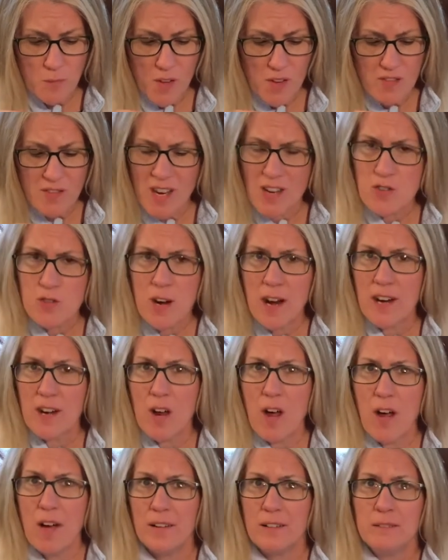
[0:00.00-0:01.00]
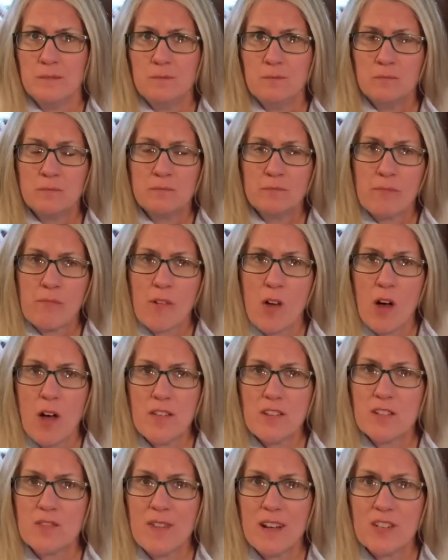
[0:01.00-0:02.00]
Not dry at all. All
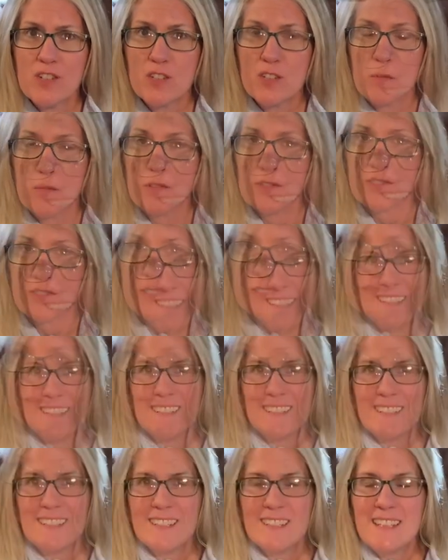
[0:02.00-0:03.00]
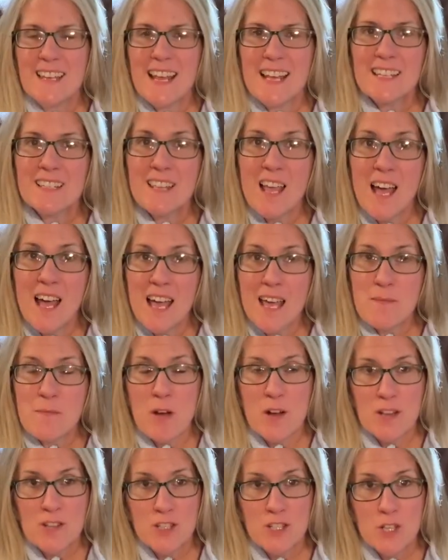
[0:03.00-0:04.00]
those vegetables. The next time
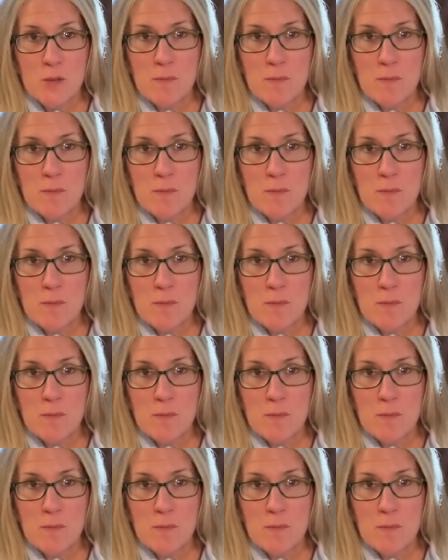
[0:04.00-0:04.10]
on Sue